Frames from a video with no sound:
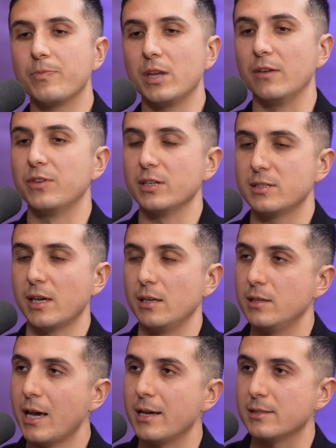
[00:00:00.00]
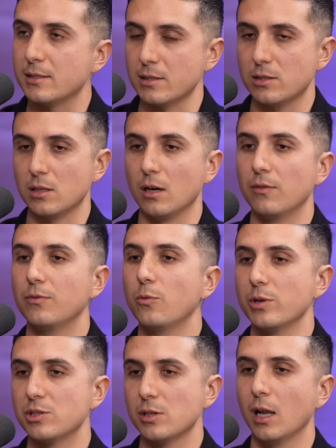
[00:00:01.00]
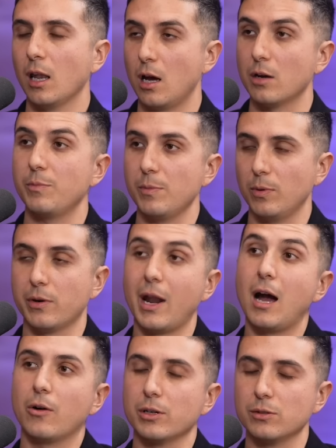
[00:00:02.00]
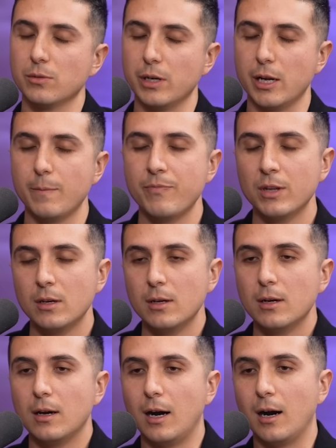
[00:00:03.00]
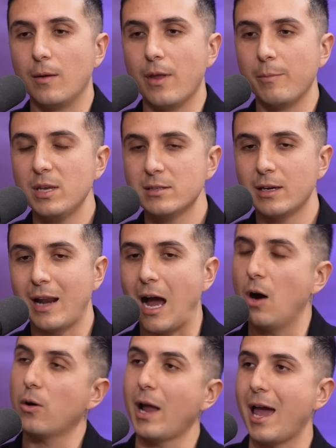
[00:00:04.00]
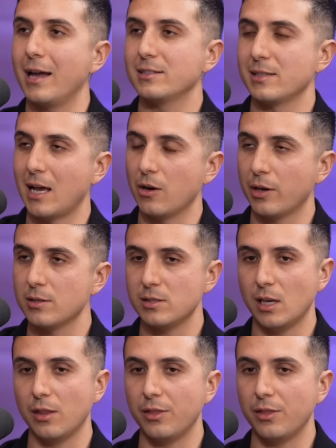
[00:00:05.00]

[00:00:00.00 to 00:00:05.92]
If they say yes and stuff, which a lot of people now are doing it, that means that our ads now can say